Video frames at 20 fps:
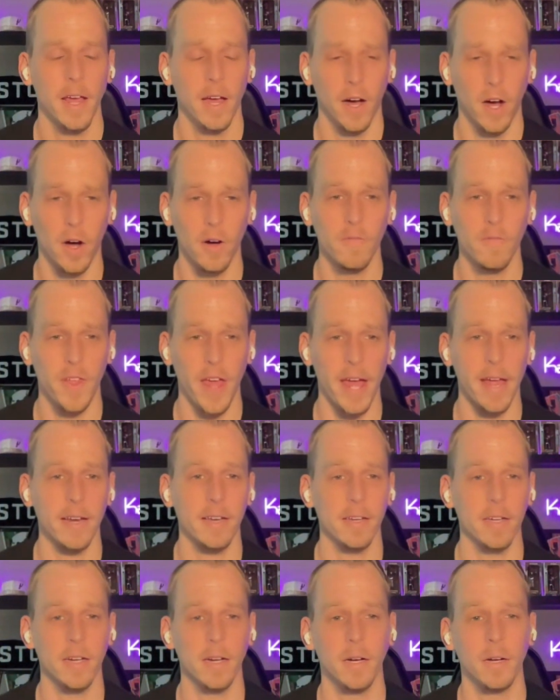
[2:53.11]
of that
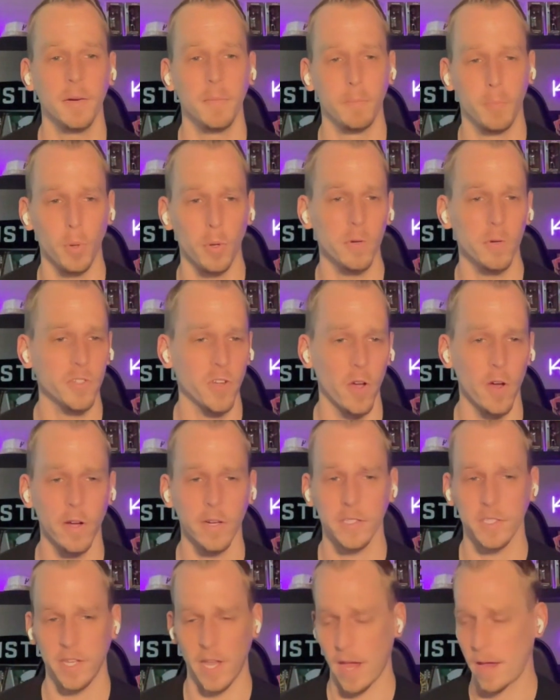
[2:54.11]
uh,
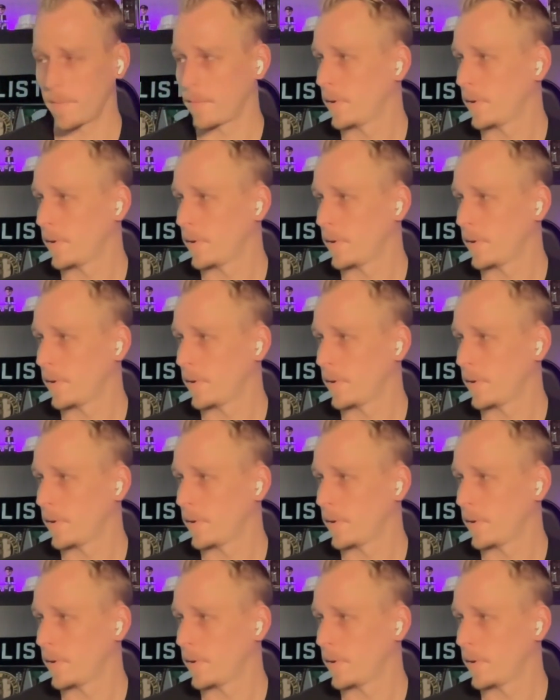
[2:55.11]
Bulls-Hawks game,